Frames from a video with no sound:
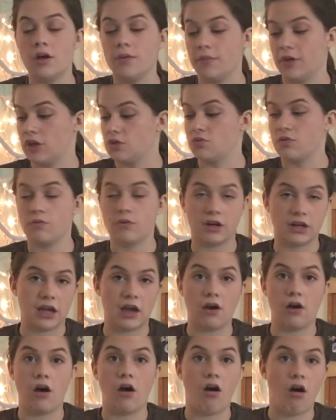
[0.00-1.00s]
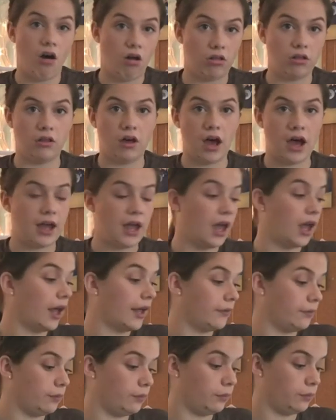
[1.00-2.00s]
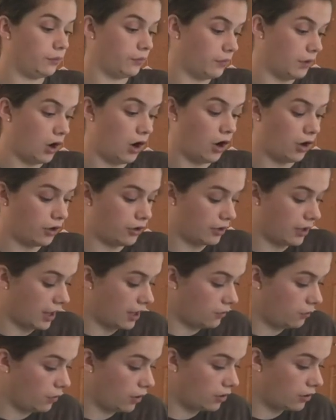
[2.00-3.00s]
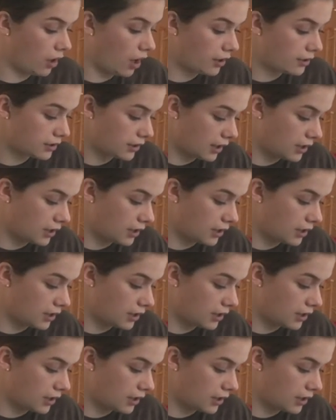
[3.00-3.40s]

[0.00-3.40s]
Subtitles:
because we work out a lot and hard and whatnot.